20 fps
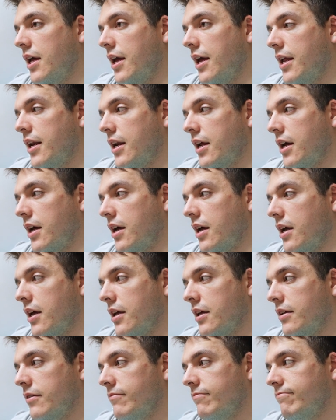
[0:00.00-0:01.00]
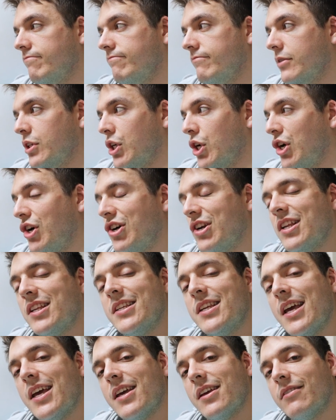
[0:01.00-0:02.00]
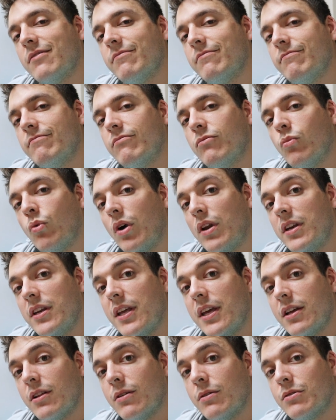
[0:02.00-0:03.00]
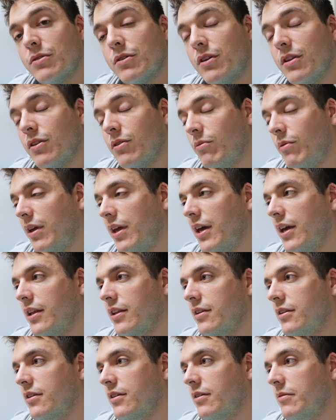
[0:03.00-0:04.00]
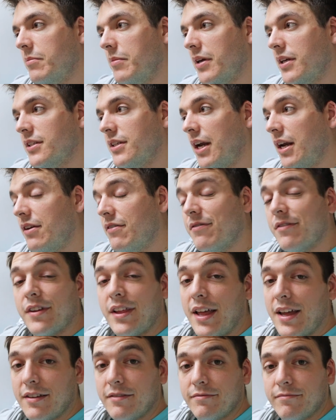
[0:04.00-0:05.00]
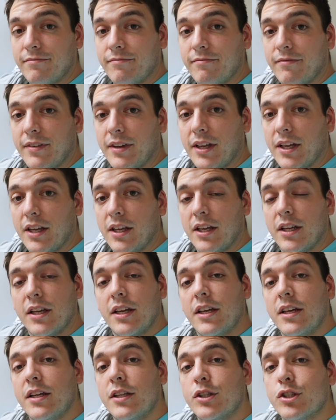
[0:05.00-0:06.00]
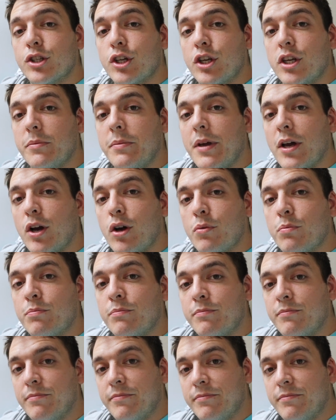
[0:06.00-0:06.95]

and call it a day. One day closer to the weekend. I'm excited for that. It's good to be home.